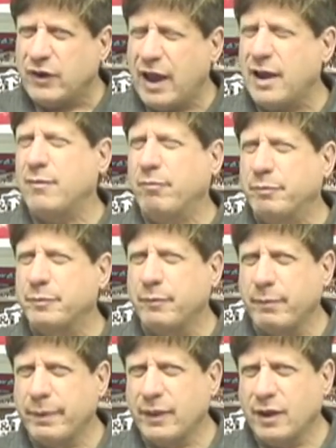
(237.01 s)
time.
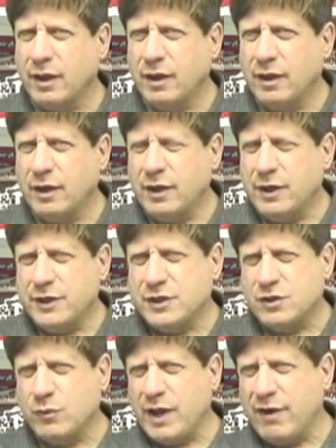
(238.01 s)

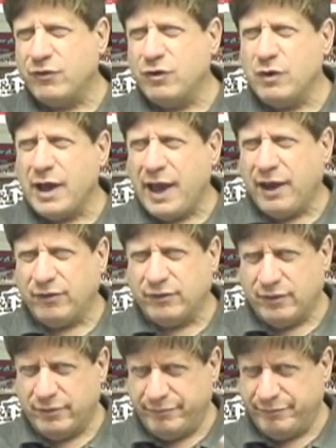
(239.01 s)
So we have 2
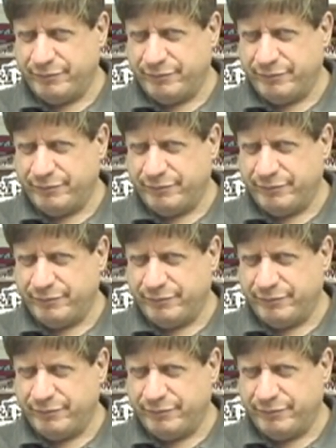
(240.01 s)
guys.